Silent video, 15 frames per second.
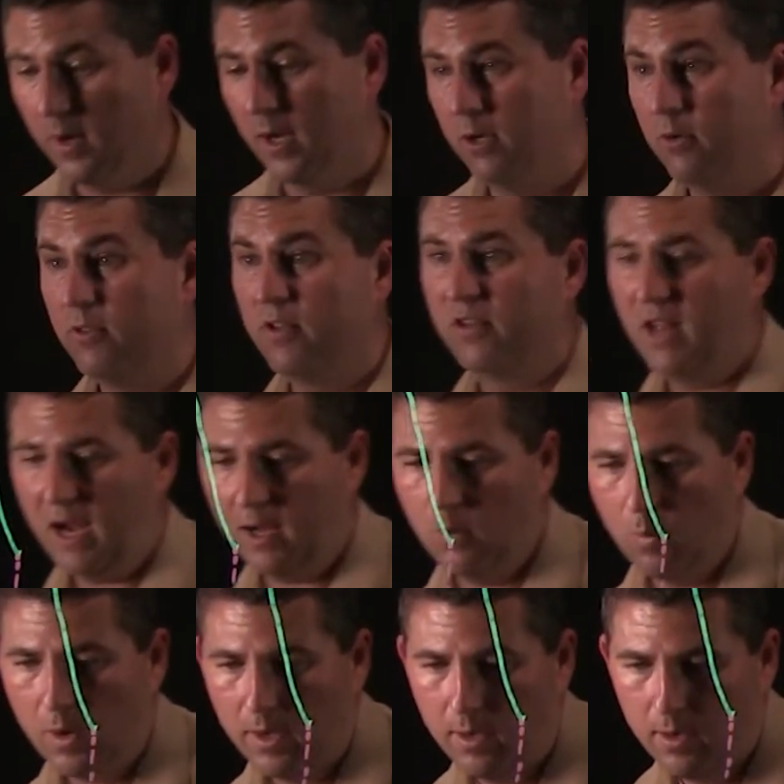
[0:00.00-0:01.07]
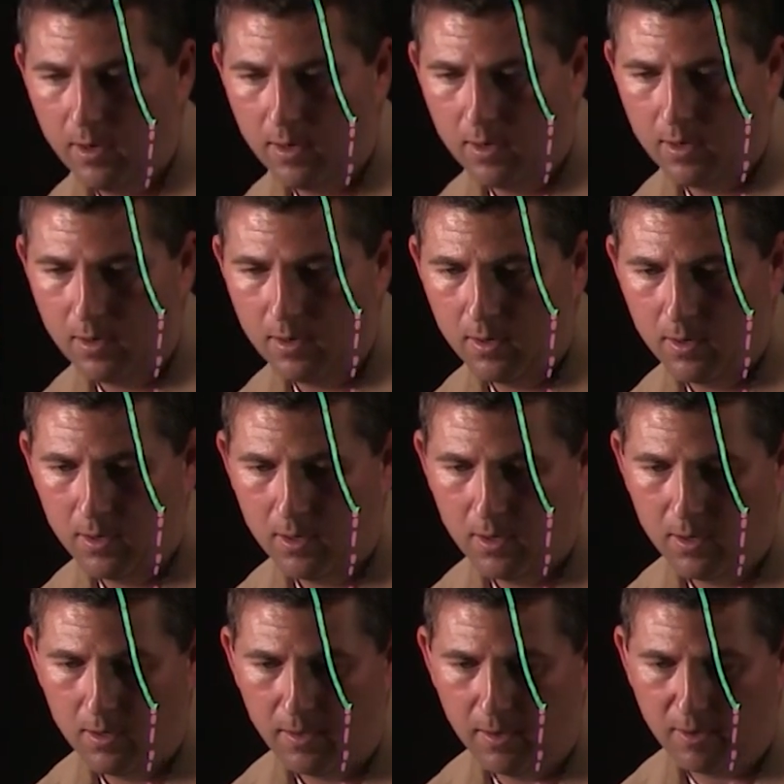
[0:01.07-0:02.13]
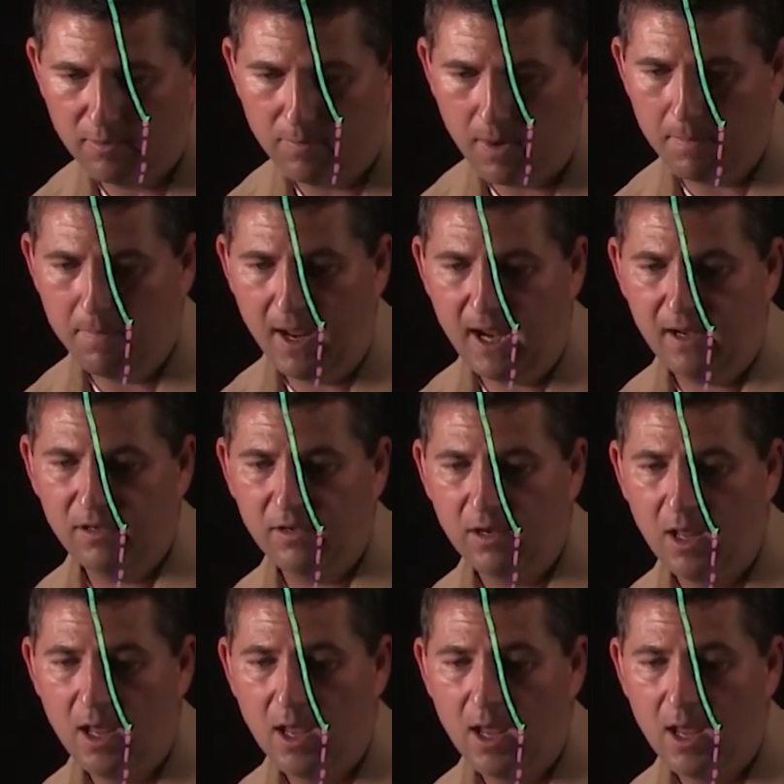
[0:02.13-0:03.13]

and I do the second one. There's my base.